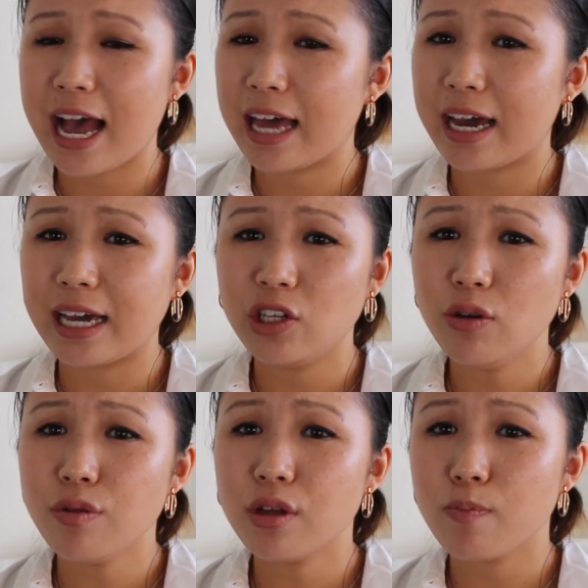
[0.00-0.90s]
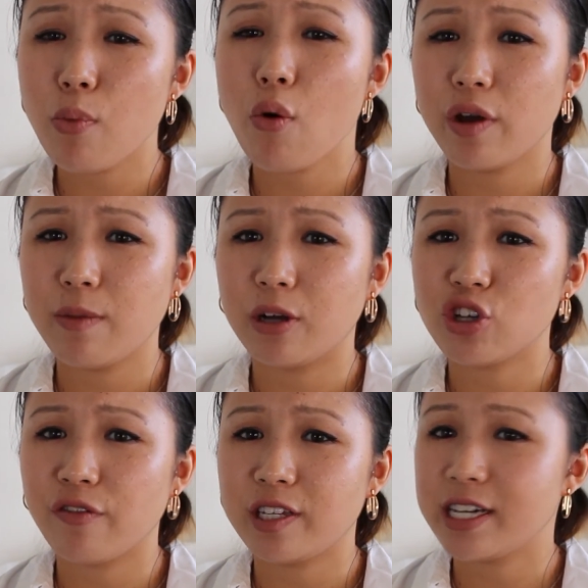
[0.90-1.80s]
and I use this pretty
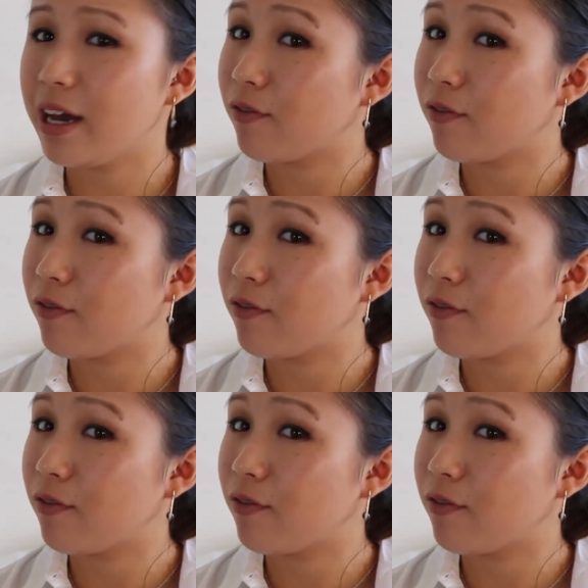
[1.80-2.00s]
much every day.